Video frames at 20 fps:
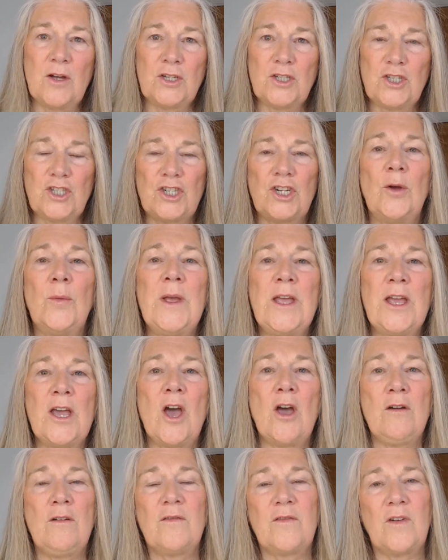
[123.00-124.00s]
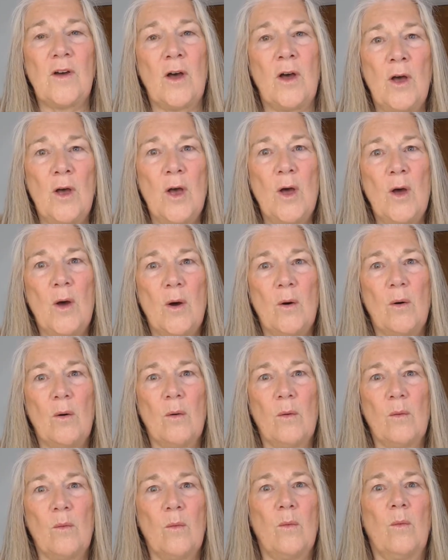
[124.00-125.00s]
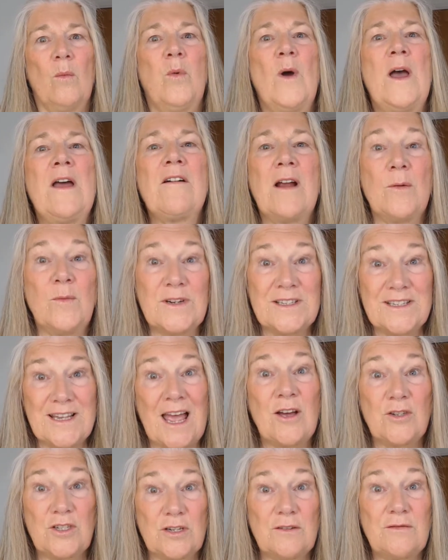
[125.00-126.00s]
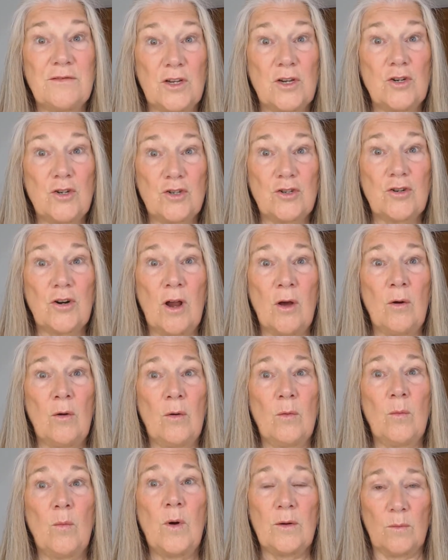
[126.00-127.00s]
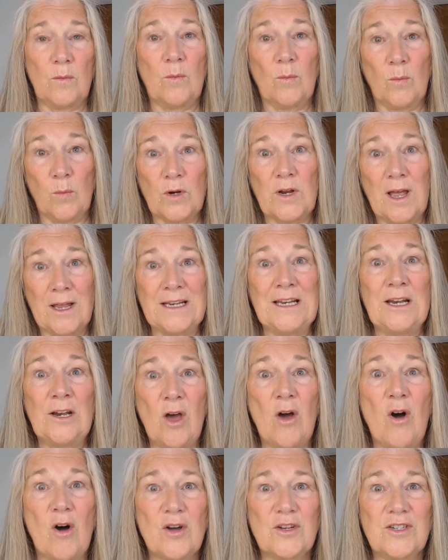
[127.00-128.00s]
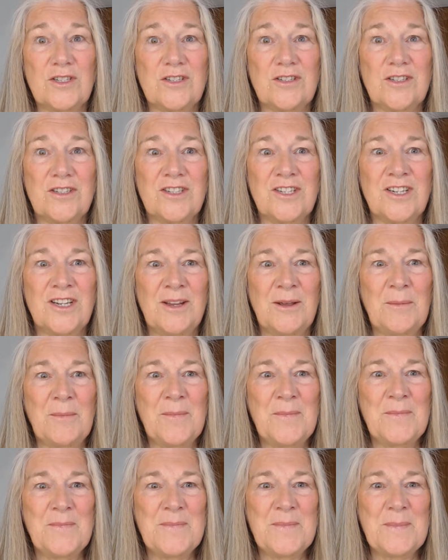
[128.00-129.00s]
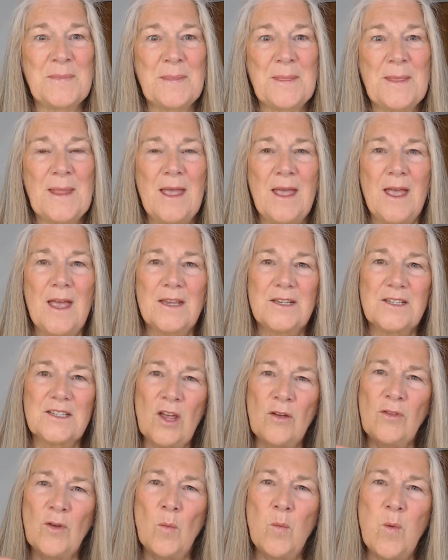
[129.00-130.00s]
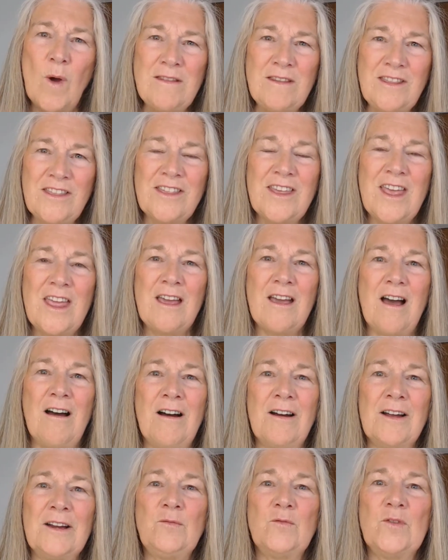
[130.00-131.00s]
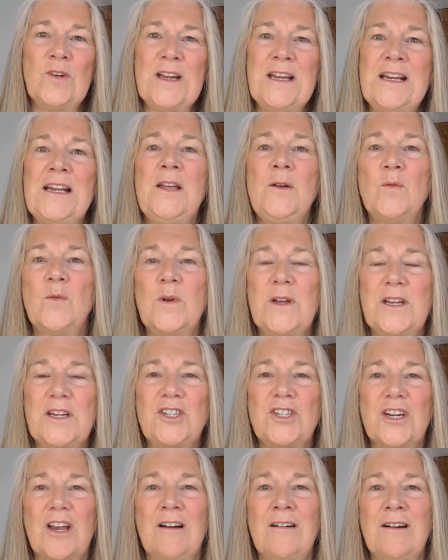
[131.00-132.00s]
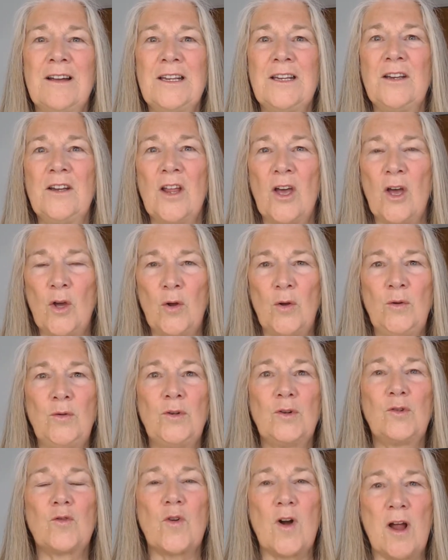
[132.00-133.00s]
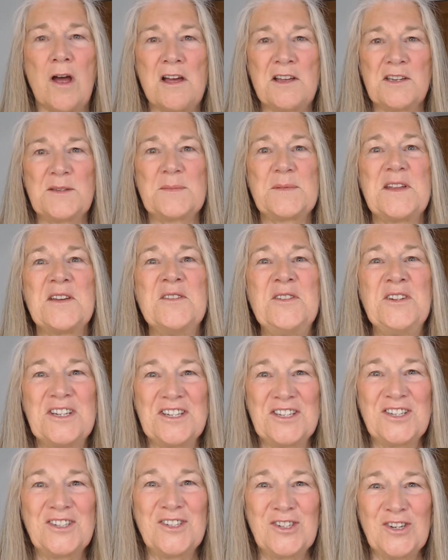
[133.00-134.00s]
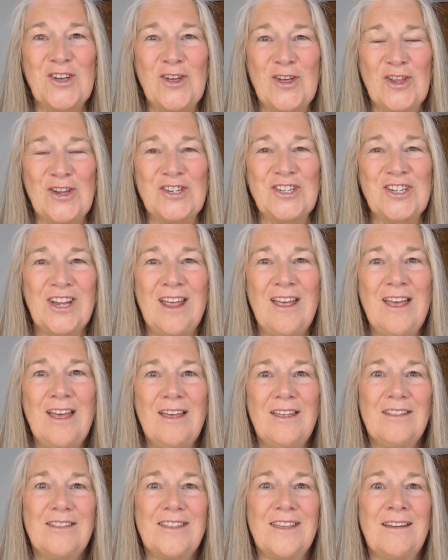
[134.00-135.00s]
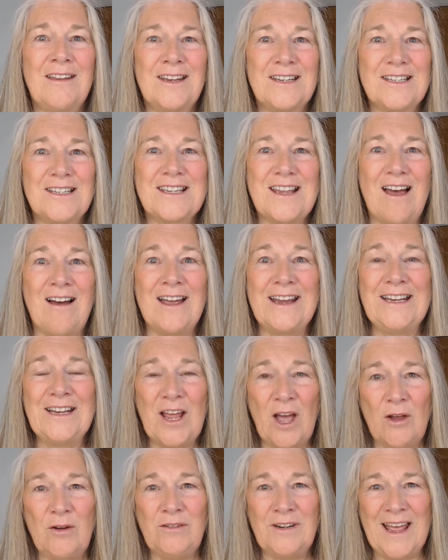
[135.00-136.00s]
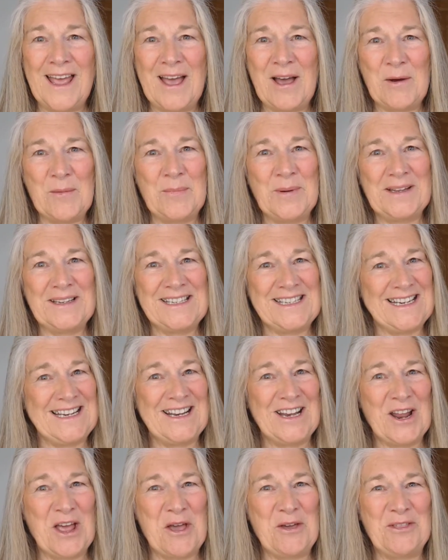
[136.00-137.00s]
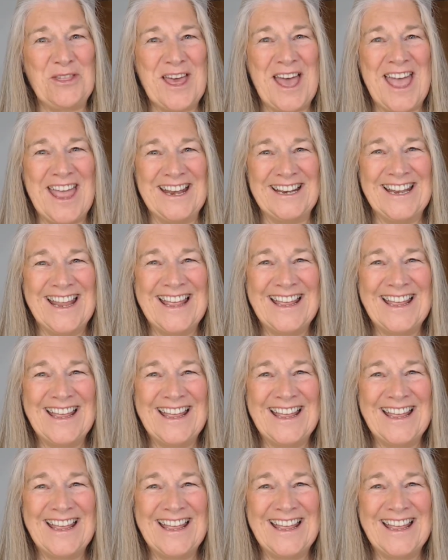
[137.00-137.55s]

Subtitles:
and chewing over where I was out of control, what I'd lost. So the one thing I really wish I'd known, grasped, understood, that I know now but didn't know then,